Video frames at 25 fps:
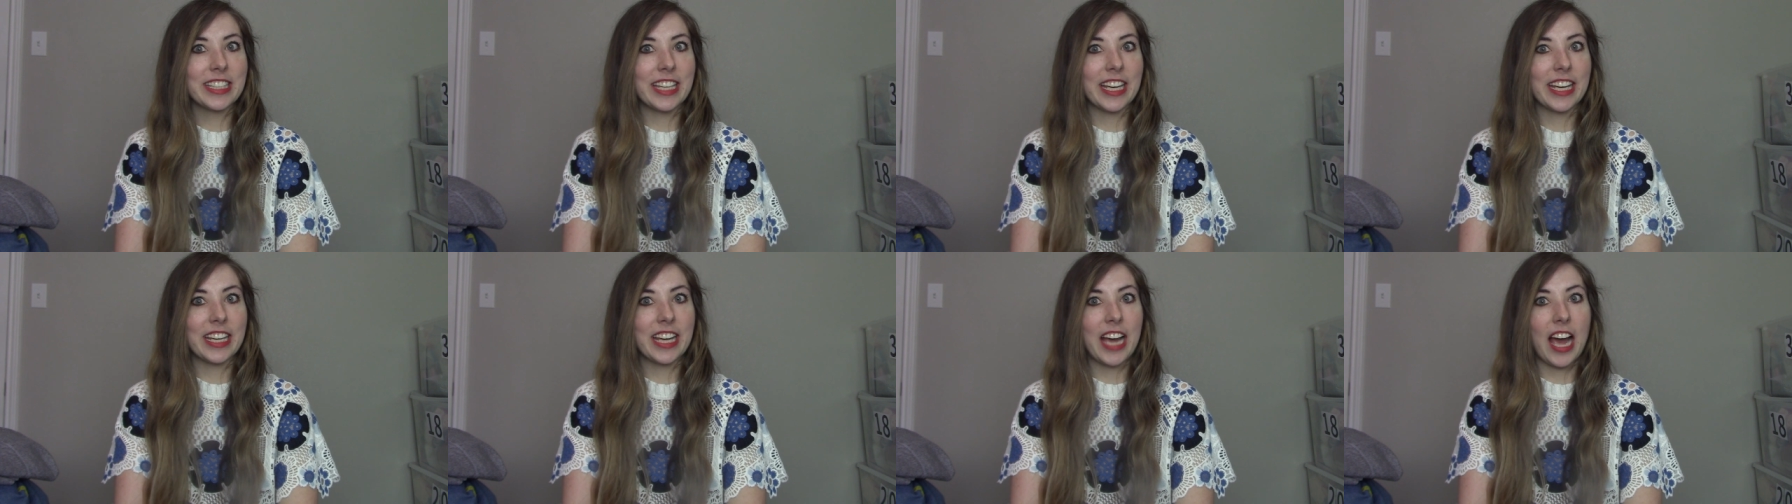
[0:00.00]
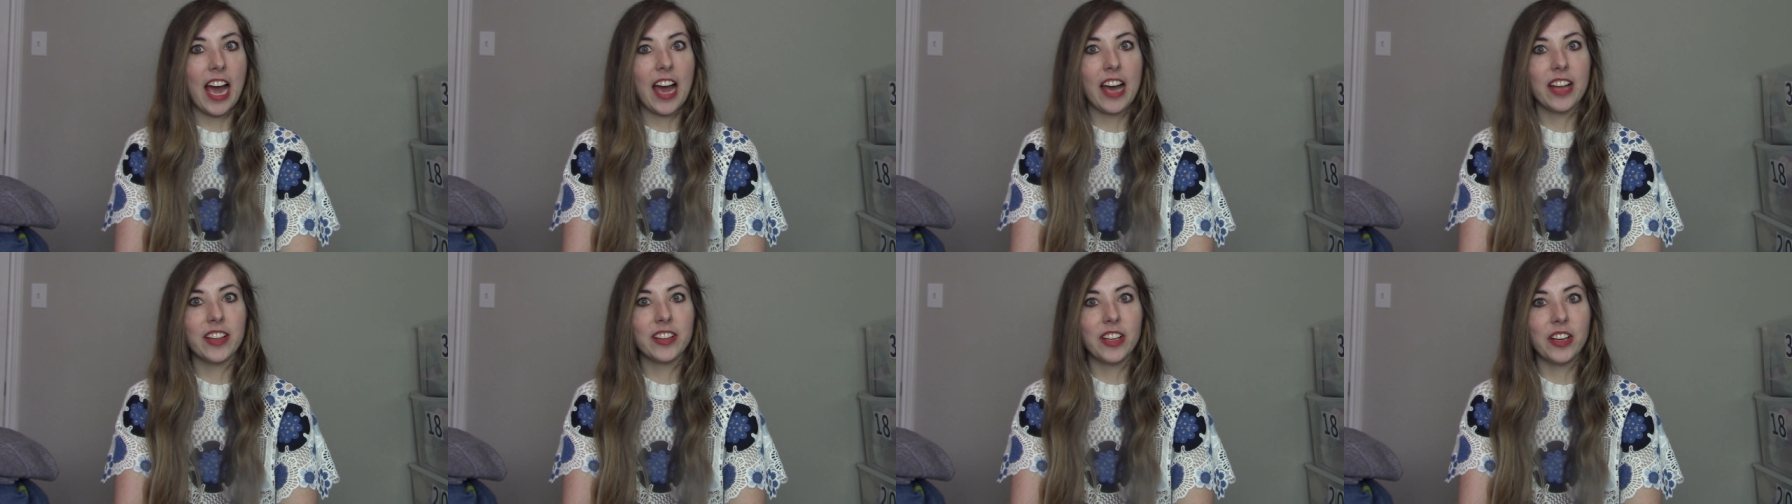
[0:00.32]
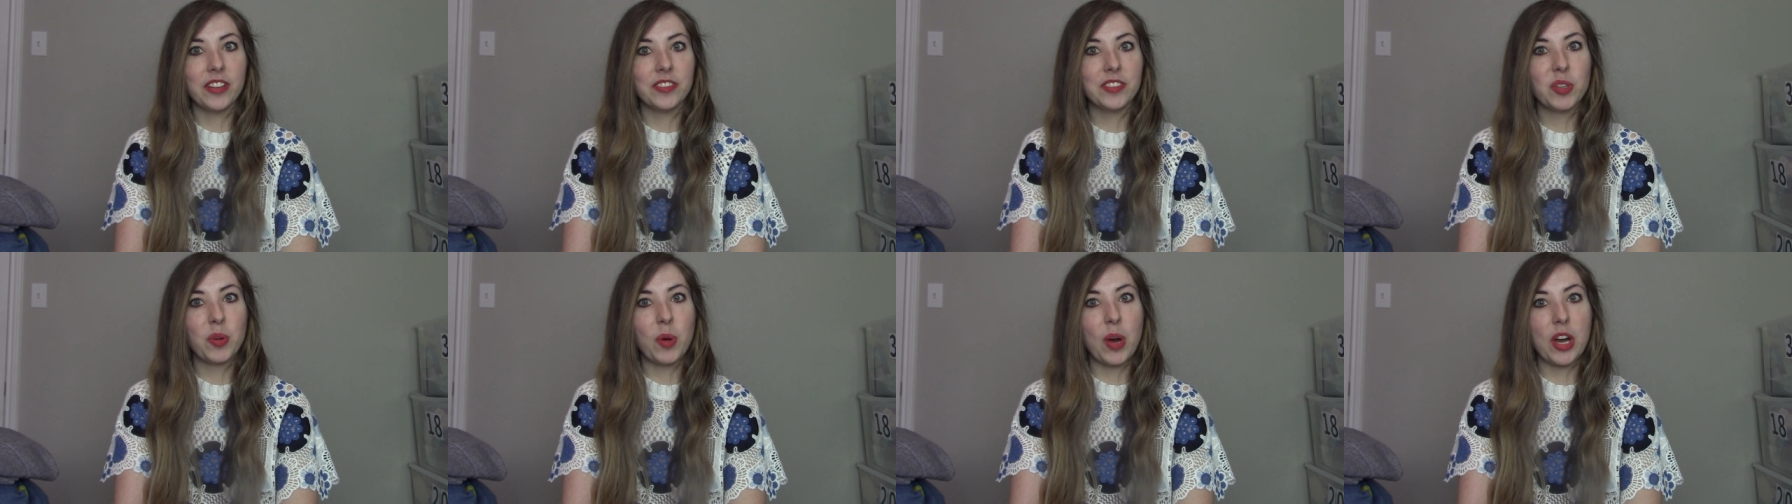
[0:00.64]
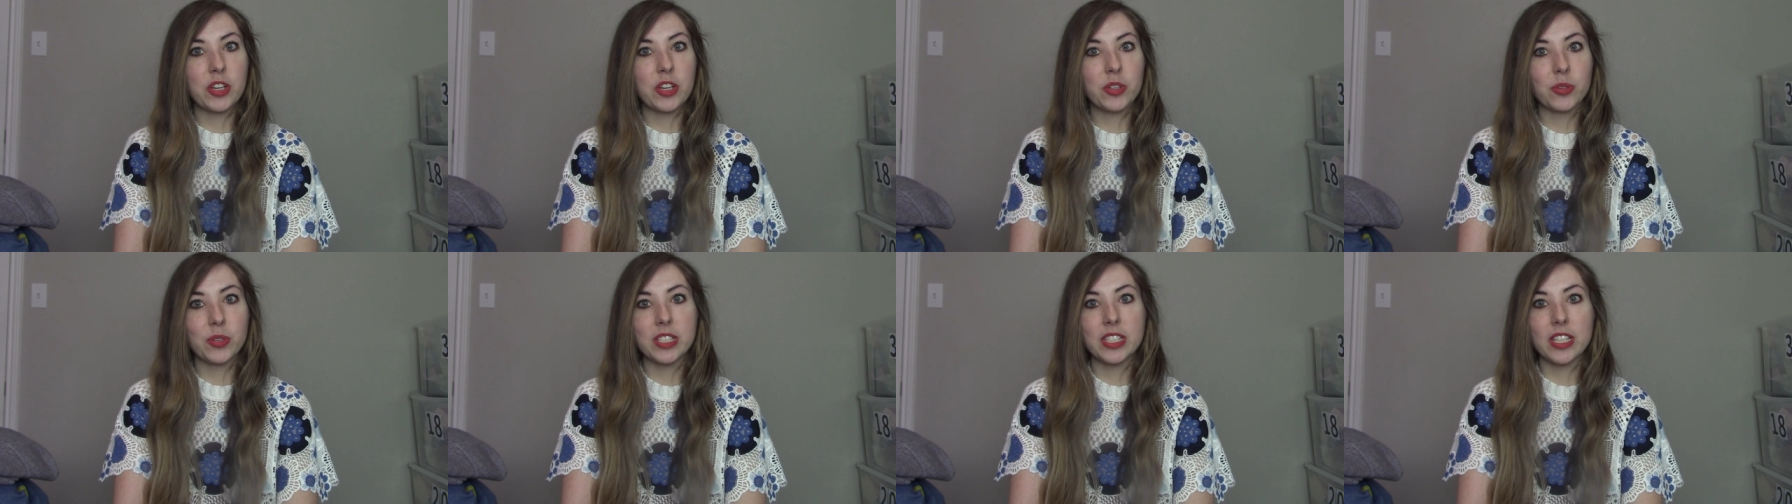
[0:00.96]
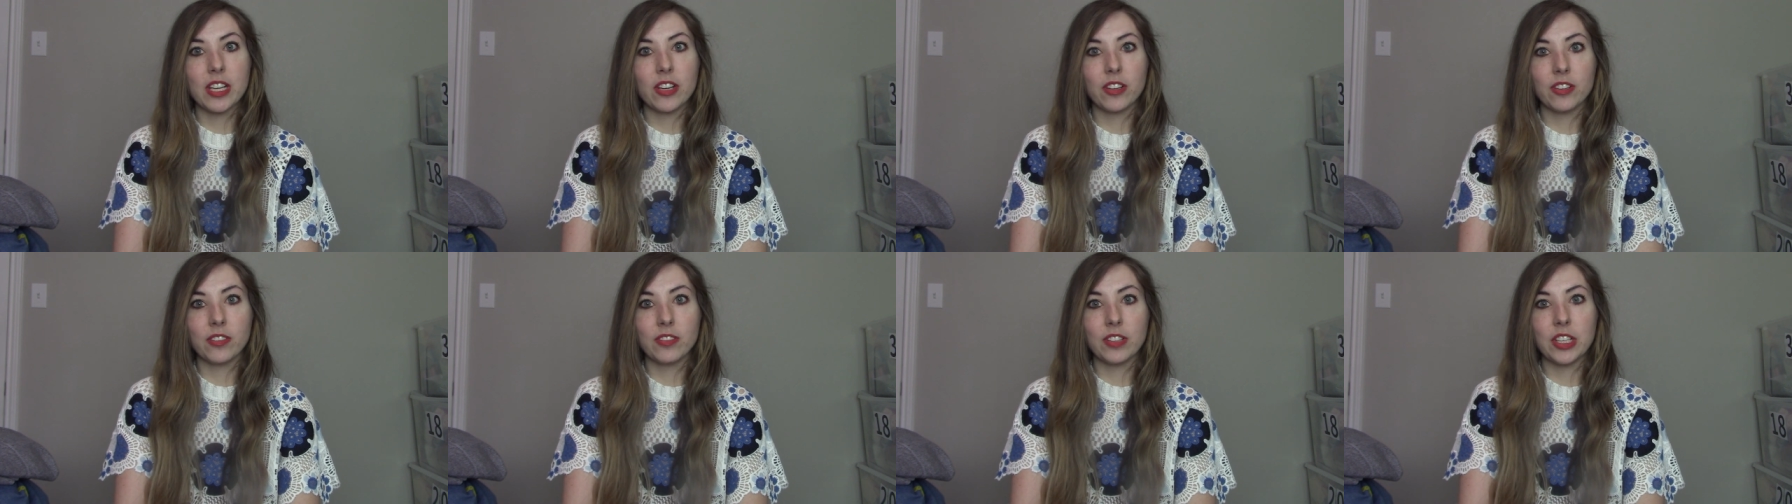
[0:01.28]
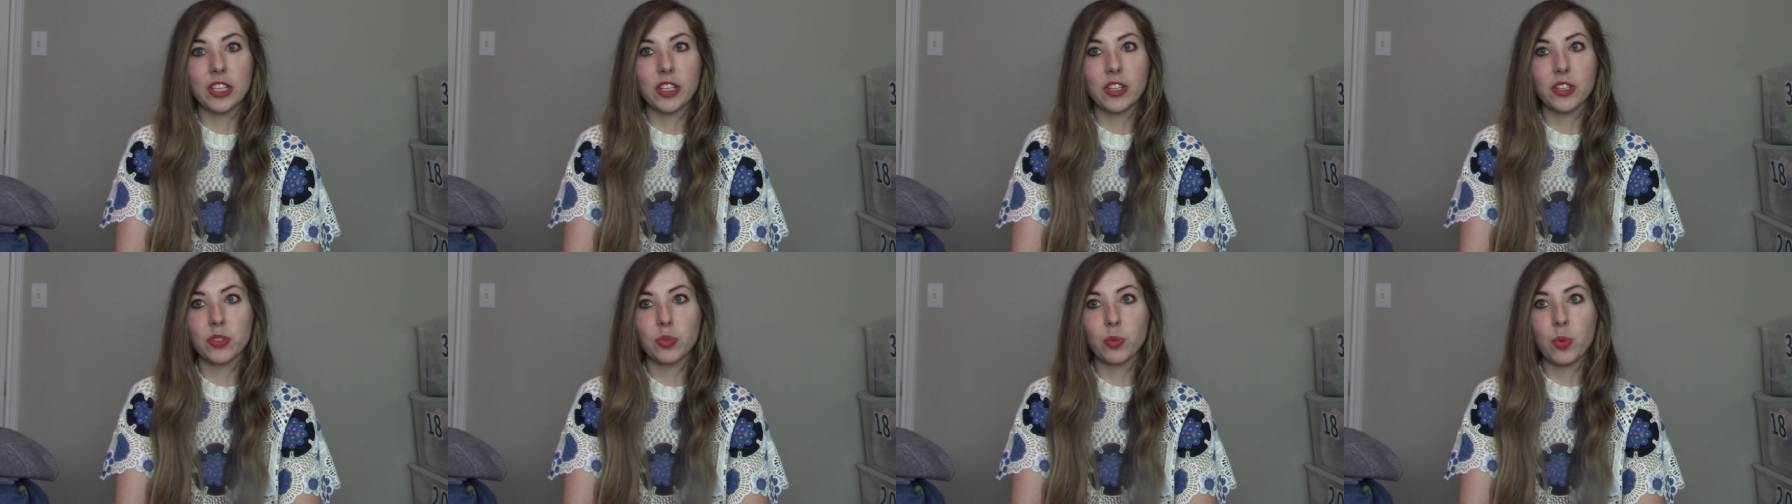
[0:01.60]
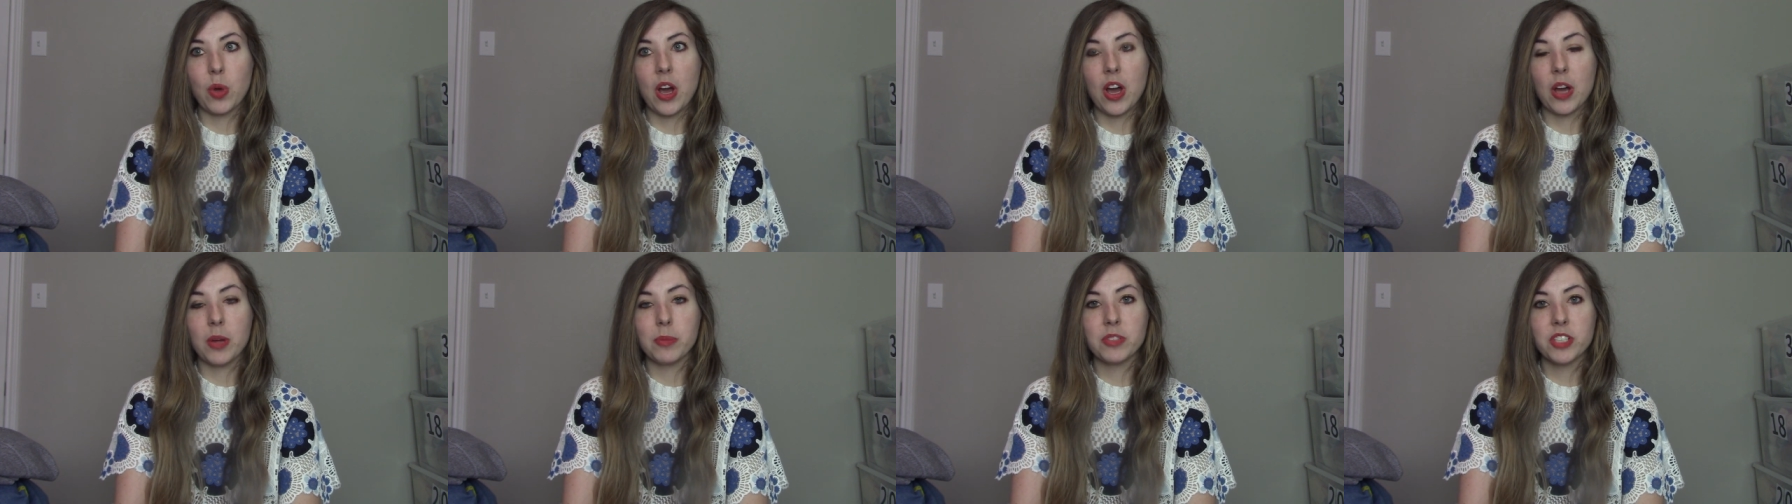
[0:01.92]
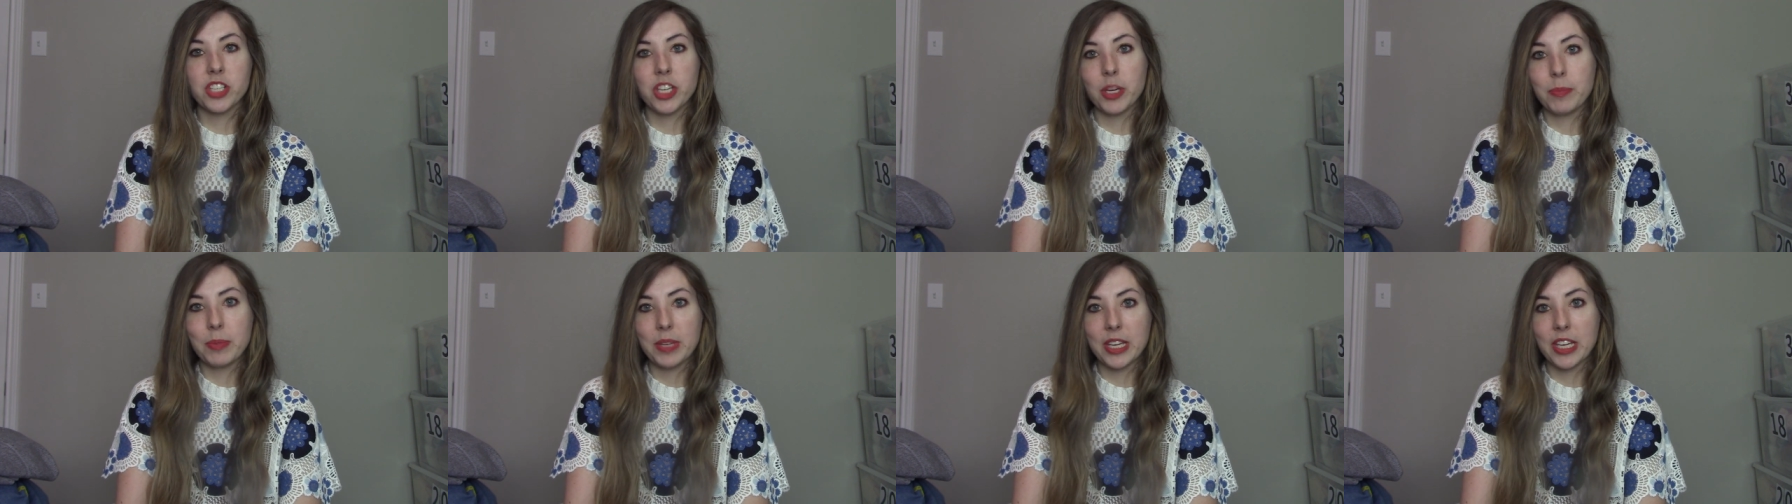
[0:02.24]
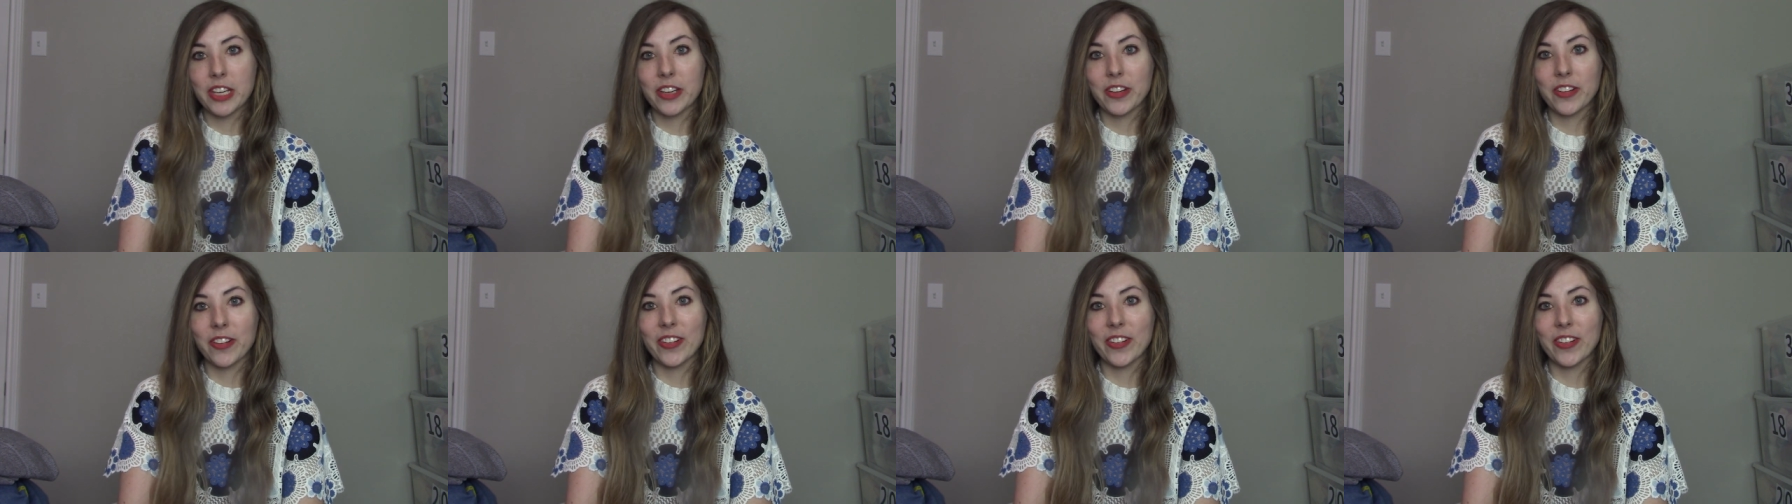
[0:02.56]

Like I love to watch reseller videos while I'm shipping